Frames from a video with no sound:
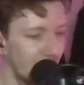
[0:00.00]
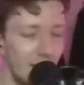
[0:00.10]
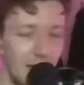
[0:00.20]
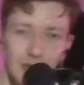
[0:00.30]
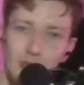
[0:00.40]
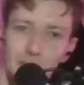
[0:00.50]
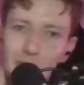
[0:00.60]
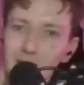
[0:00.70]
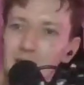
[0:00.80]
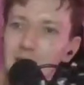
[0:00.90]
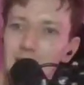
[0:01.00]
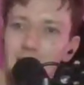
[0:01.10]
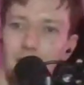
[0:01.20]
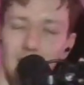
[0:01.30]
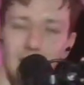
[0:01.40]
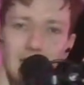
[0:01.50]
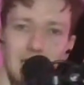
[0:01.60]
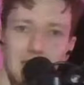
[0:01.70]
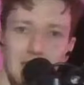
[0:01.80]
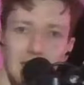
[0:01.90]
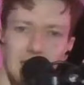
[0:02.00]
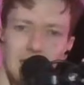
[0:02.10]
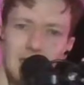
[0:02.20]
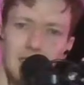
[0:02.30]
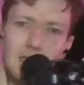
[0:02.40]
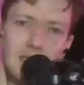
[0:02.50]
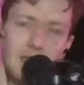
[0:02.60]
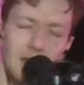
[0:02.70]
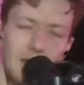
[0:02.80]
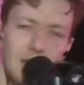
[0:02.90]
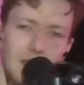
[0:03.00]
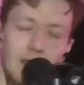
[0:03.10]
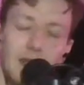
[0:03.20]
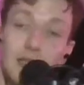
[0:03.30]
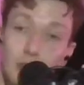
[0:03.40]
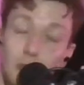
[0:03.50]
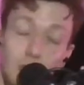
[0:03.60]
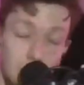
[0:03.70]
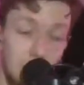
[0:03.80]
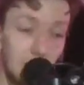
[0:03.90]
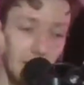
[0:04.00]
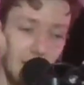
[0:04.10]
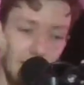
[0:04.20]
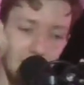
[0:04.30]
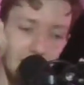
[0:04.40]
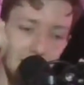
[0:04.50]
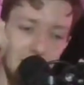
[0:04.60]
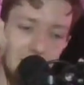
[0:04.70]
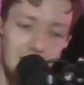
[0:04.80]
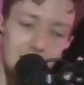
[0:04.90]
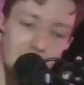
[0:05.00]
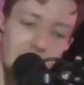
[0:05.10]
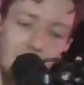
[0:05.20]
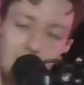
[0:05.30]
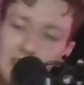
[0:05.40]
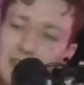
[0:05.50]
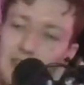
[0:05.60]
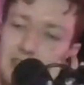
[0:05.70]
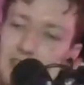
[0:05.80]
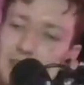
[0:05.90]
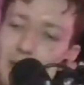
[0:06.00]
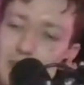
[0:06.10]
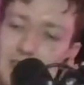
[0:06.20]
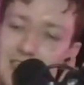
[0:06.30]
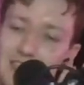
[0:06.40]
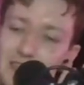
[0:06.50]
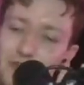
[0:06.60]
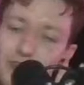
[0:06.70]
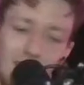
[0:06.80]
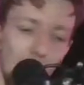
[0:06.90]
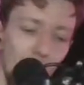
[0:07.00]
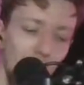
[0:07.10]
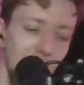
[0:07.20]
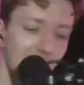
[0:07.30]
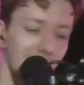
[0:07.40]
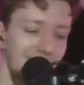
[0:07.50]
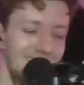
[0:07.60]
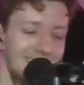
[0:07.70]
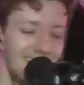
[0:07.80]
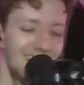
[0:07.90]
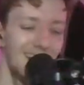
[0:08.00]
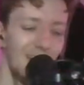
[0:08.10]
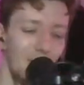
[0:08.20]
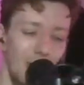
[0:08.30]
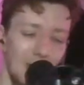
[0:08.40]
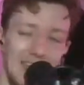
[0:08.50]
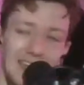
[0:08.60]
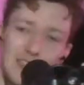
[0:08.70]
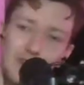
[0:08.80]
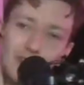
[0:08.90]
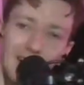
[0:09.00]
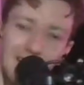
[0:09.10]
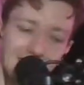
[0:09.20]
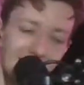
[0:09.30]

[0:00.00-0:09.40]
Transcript: He responded to that with saying, he quote tweeted me, and I was like, as soon as he saw that, I was like, oh shit, my weekend's fucking over. My weekend's fucked.